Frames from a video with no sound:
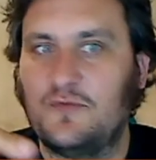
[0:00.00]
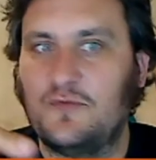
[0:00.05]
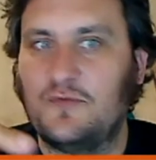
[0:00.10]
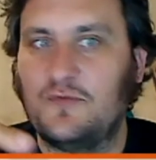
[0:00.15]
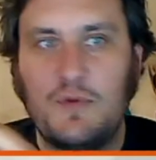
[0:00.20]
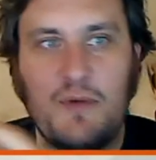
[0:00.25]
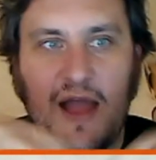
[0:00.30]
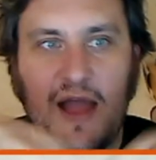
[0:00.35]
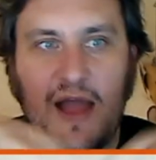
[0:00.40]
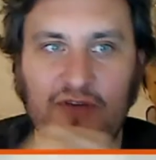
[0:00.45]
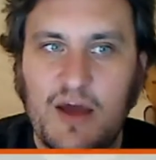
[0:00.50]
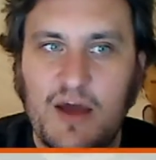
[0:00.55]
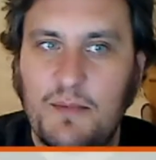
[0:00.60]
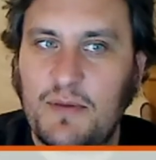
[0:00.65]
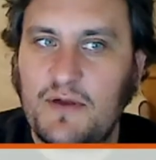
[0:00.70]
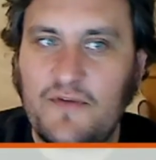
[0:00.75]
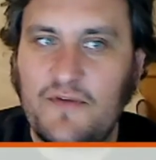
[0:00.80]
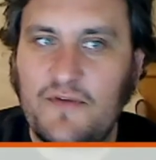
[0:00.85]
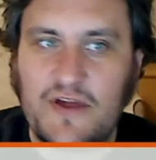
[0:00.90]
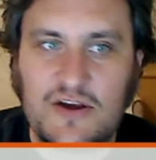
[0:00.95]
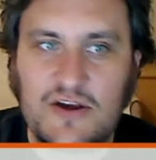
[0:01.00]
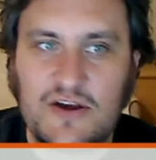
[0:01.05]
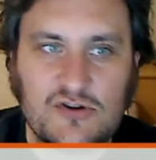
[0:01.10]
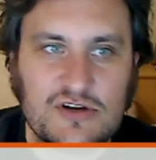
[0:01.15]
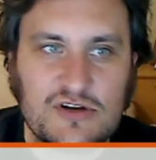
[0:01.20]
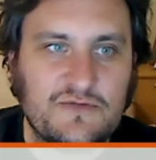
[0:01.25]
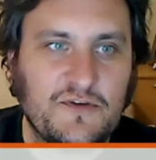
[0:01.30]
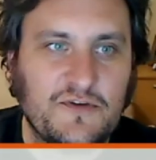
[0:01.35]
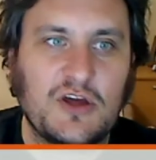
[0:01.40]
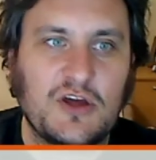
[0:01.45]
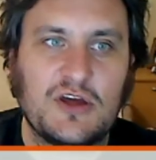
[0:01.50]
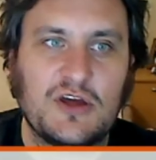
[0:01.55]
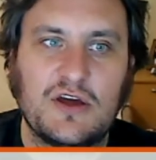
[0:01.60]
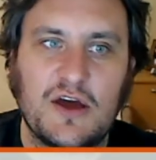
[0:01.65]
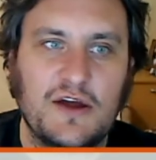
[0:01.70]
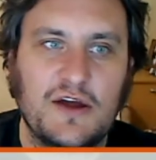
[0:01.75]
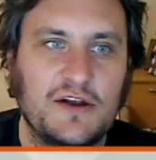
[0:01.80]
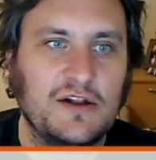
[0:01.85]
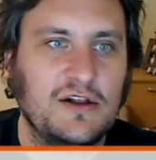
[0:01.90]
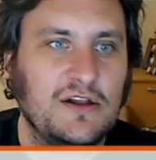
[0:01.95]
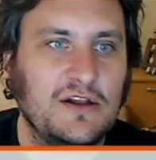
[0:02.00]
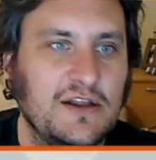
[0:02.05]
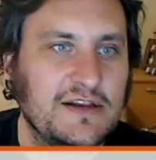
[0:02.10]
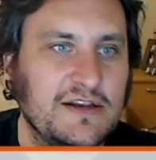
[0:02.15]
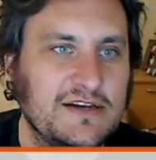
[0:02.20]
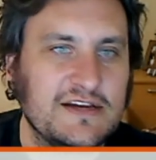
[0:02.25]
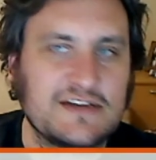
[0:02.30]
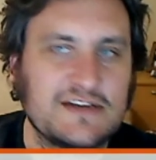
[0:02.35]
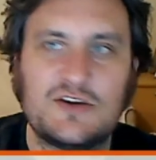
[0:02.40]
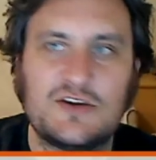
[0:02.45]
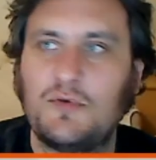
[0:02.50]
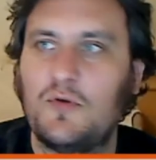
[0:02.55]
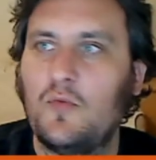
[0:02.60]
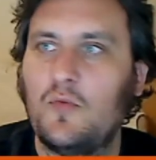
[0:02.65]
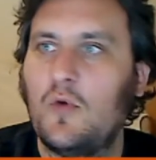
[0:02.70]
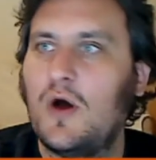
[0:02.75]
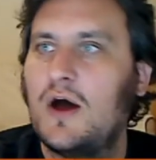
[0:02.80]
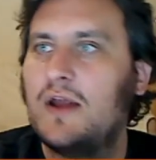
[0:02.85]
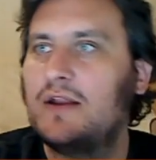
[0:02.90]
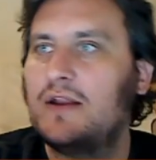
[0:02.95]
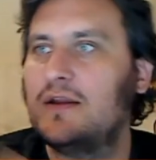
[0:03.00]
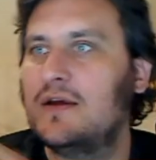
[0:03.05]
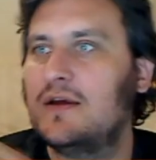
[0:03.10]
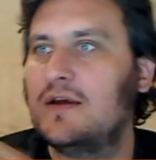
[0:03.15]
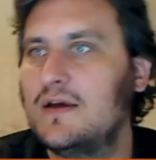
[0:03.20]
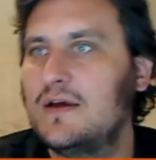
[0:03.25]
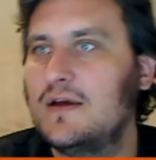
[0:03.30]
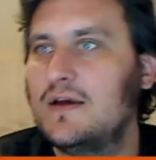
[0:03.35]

we might have a couple of entries for kernel and desktop on one,